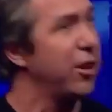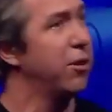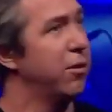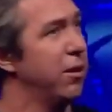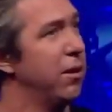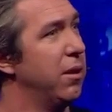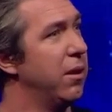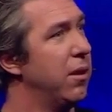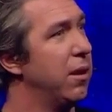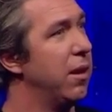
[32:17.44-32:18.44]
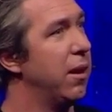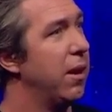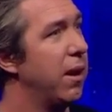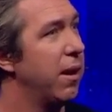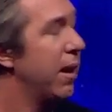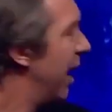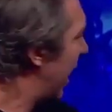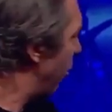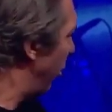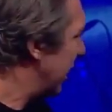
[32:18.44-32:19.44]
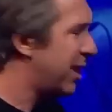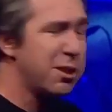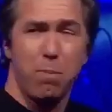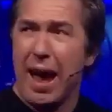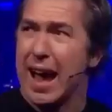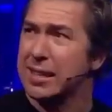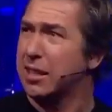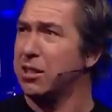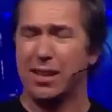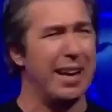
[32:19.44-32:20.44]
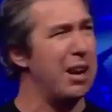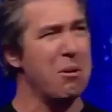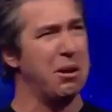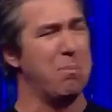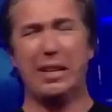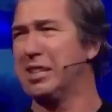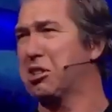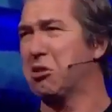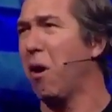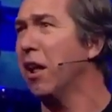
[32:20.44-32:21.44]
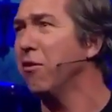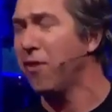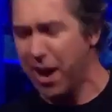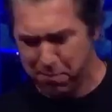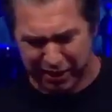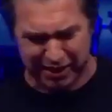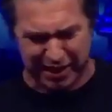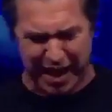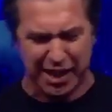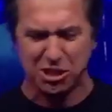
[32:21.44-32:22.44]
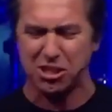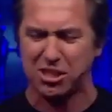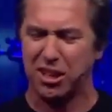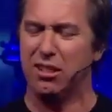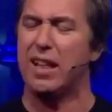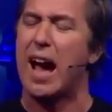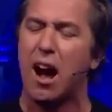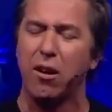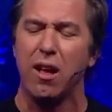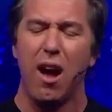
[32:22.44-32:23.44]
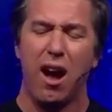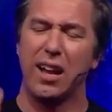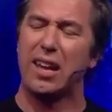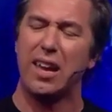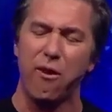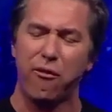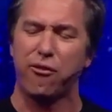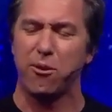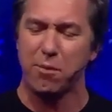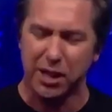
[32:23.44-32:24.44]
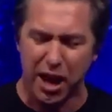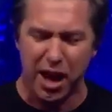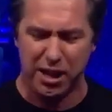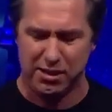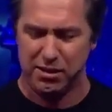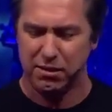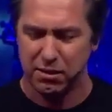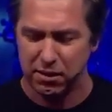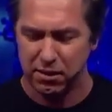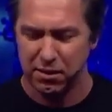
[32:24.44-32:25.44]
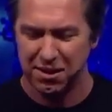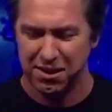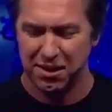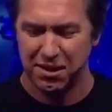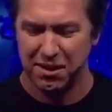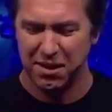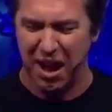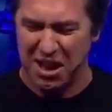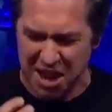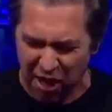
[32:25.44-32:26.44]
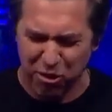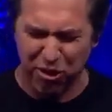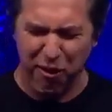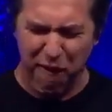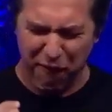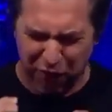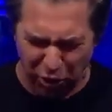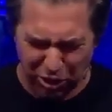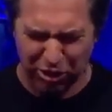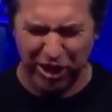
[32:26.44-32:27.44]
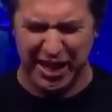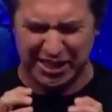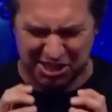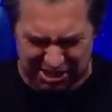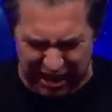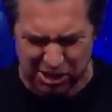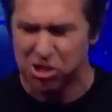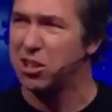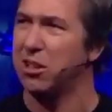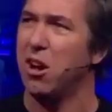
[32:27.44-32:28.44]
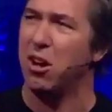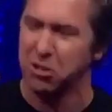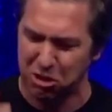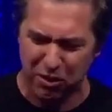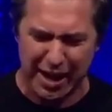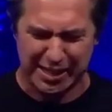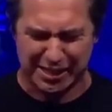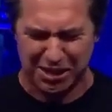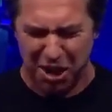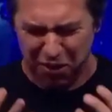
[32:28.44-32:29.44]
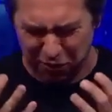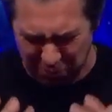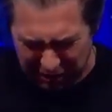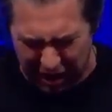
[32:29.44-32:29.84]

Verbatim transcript: you. And I read this passage, like, I don't want to be disqualified because I just allowed a gift from God. Another fuller extension on grace from